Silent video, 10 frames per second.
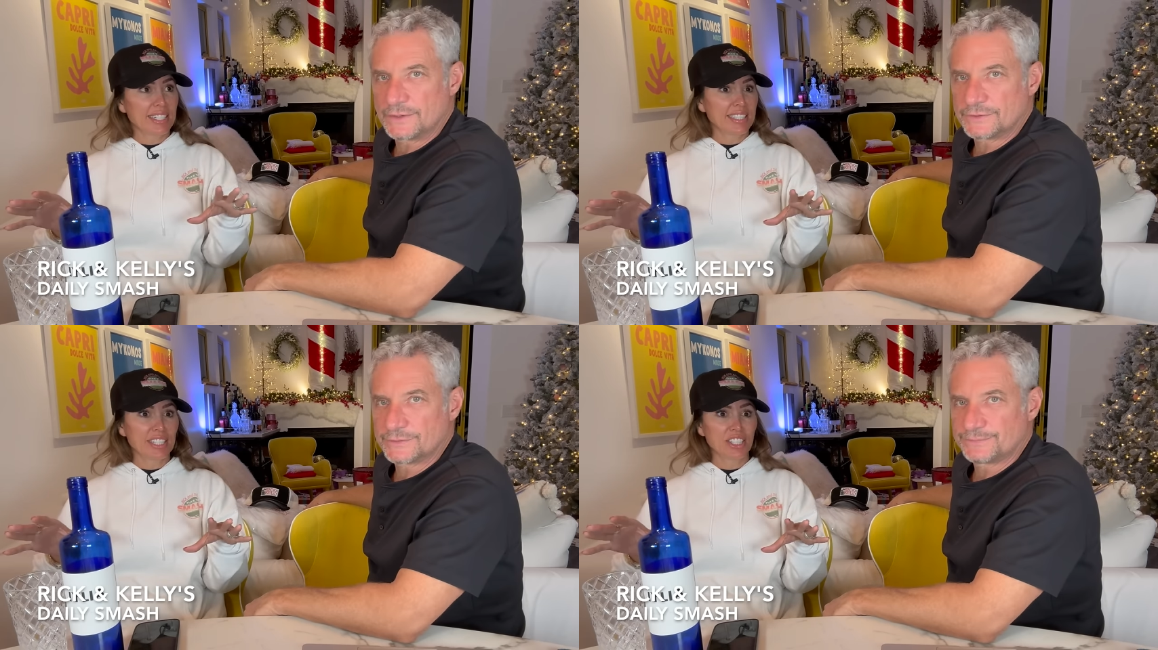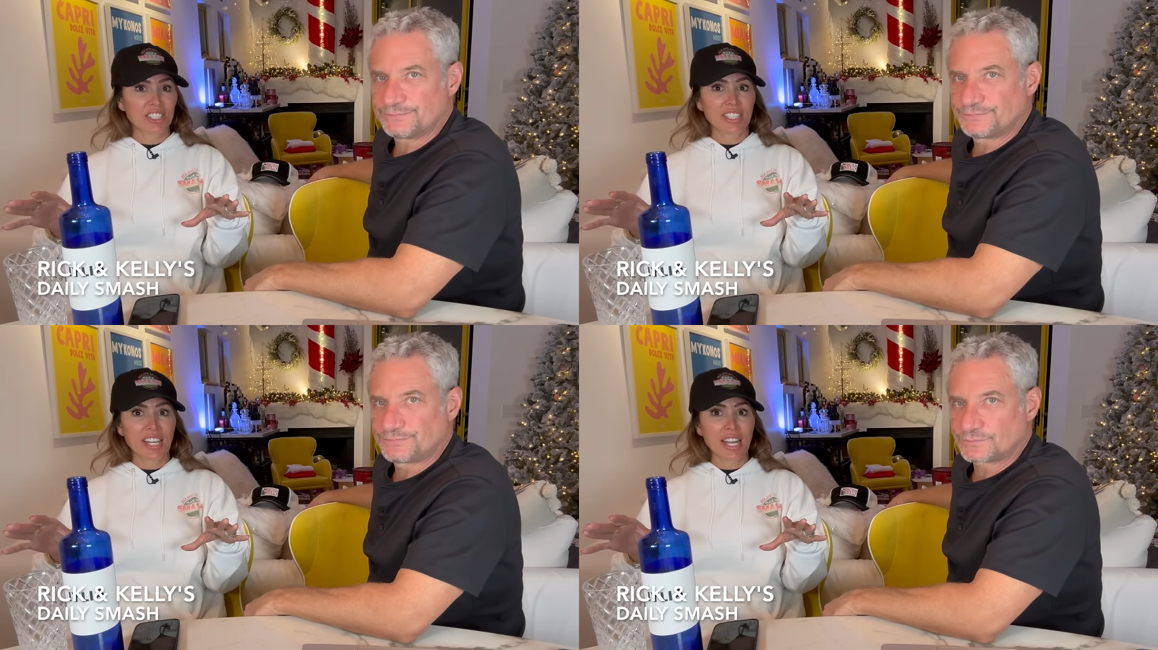Speaker 1: in
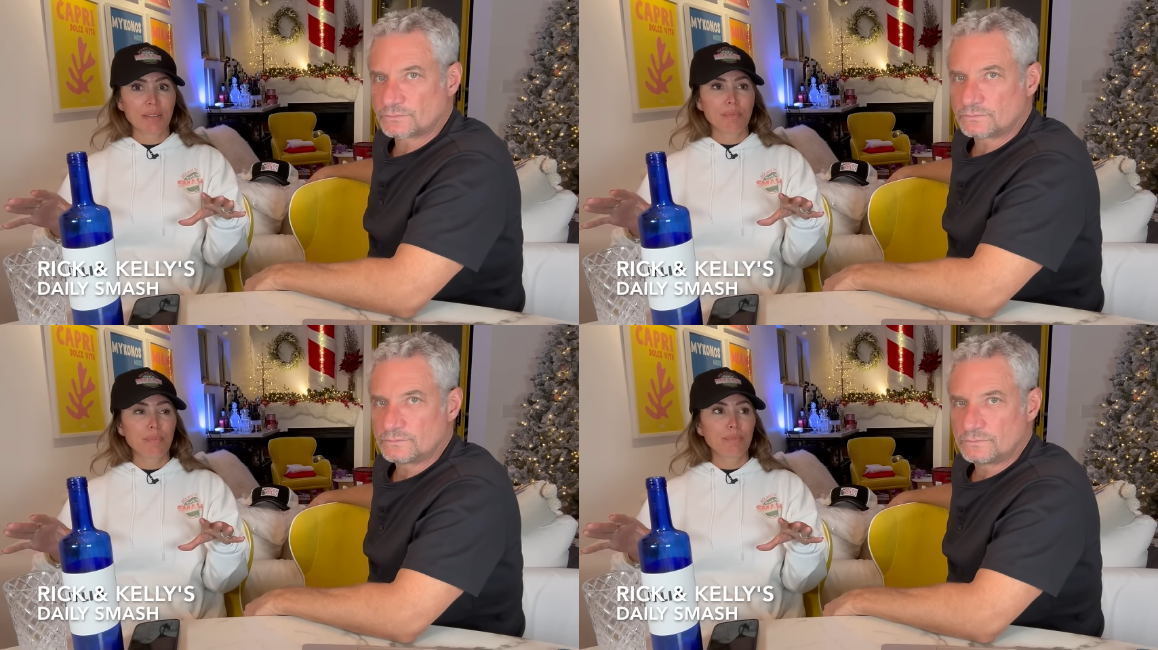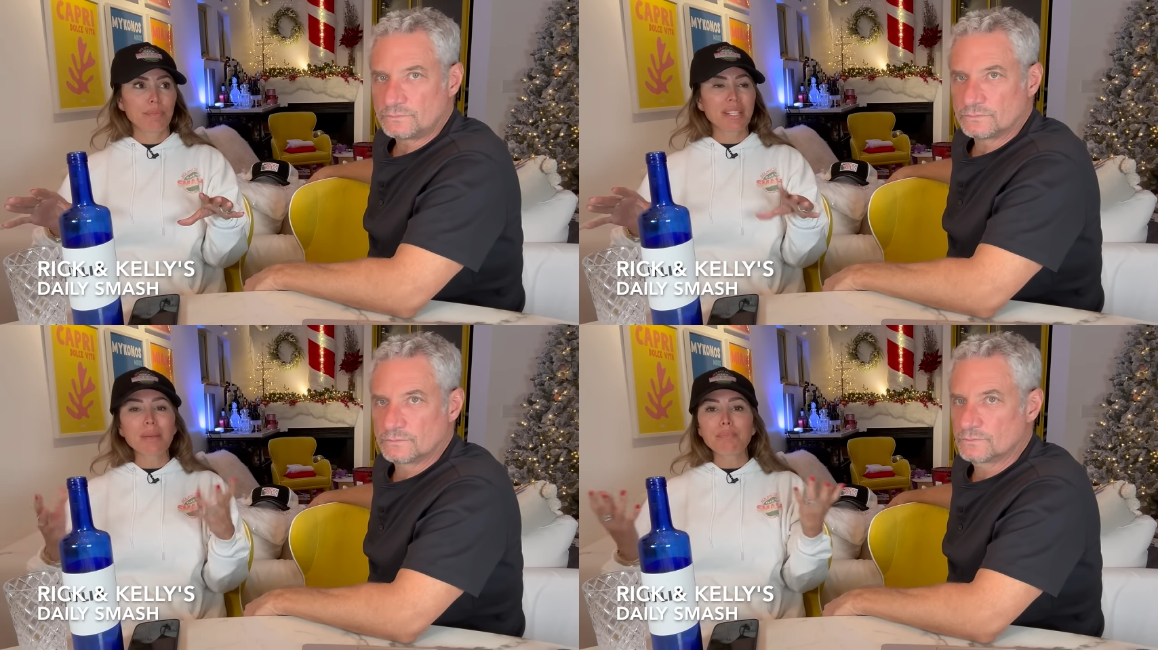here, and
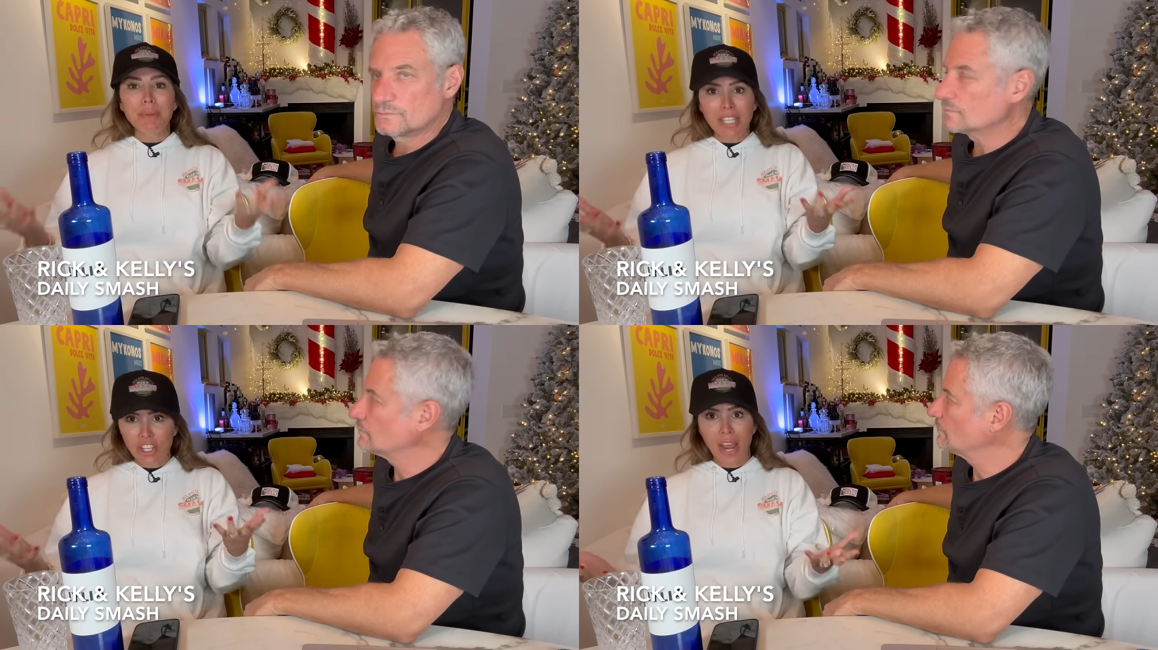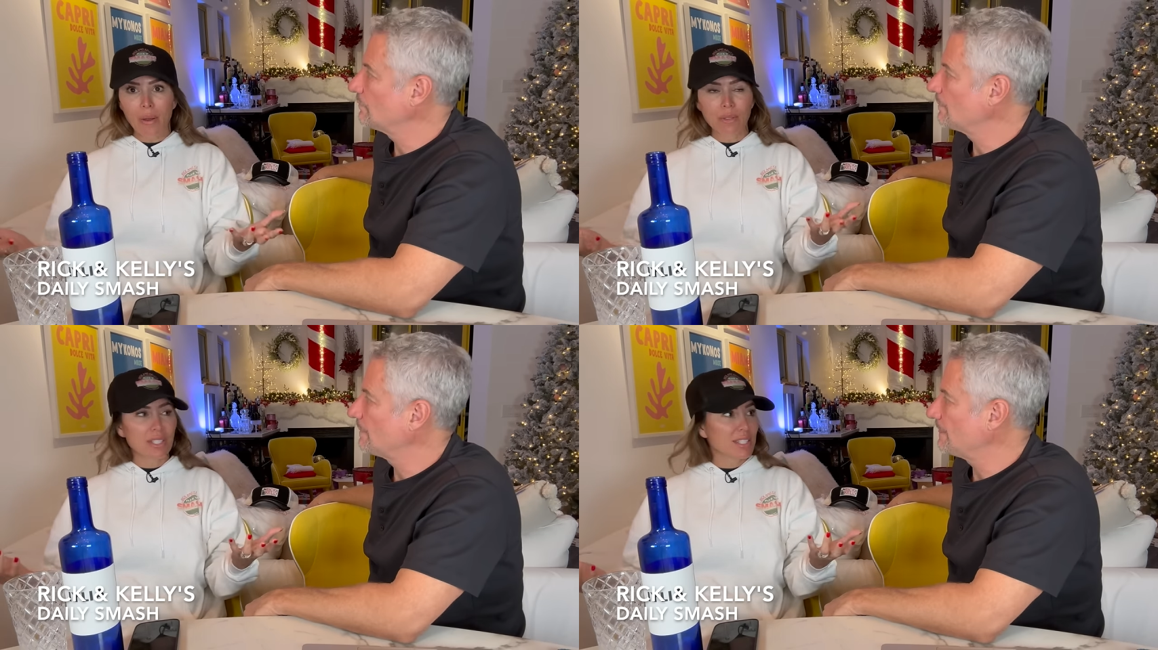it's a beach
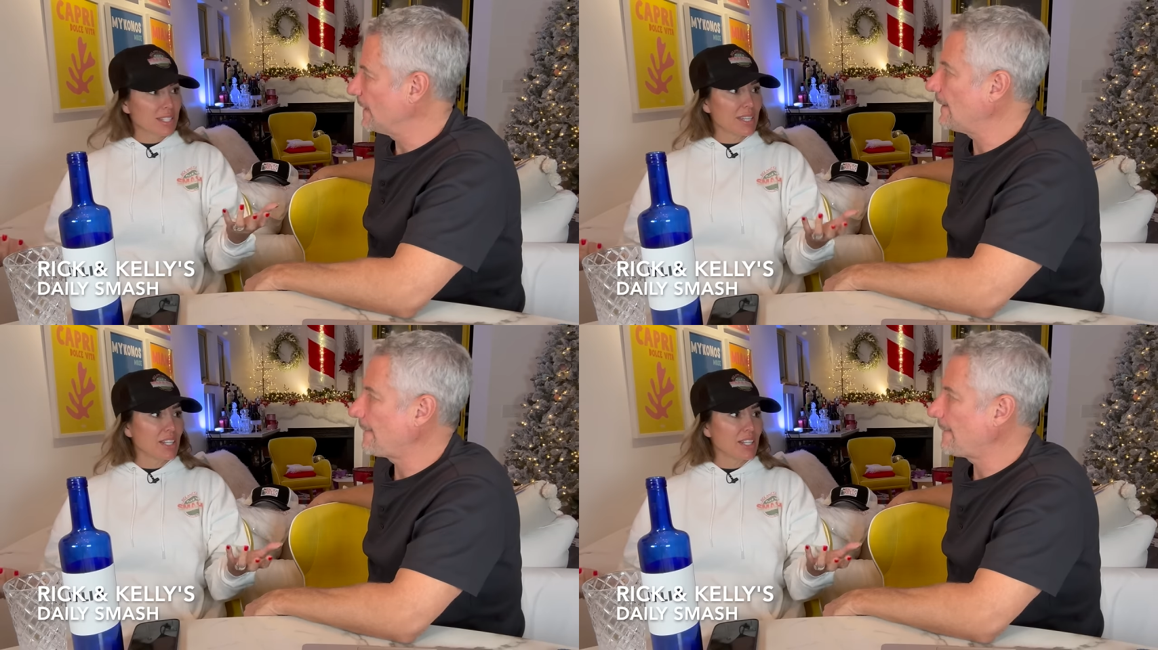house. It's, yeah.